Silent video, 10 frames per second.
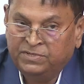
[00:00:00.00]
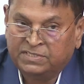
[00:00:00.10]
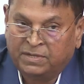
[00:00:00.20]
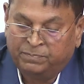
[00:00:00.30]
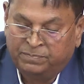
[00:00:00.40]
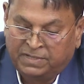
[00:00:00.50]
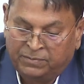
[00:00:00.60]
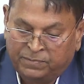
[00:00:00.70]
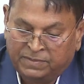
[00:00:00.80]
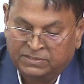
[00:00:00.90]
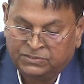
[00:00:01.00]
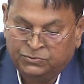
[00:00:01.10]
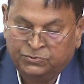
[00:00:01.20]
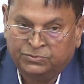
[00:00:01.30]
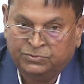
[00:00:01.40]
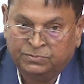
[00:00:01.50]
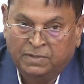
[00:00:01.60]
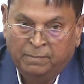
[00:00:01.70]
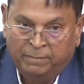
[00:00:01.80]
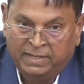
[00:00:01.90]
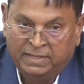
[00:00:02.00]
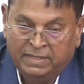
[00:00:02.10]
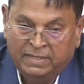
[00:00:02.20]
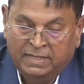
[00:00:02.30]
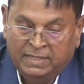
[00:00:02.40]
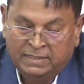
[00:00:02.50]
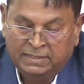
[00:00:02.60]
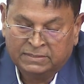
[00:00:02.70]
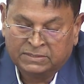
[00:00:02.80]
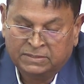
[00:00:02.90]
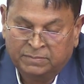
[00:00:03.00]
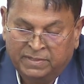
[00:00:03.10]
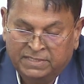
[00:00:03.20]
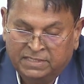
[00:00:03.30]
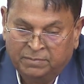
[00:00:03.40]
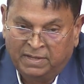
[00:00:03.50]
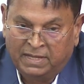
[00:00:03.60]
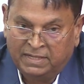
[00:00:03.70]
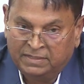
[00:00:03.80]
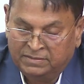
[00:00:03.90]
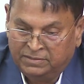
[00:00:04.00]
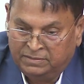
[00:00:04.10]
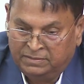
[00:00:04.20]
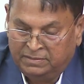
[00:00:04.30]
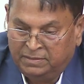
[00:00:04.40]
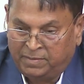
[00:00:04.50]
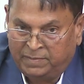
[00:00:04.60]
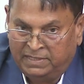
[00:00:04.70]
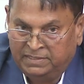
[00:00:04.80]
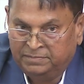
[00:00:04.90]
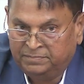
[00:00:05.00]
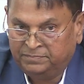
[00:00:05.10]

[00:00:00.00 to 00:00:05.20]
Which type of dance you to do play? This Bajanti Mala and Hema Malini?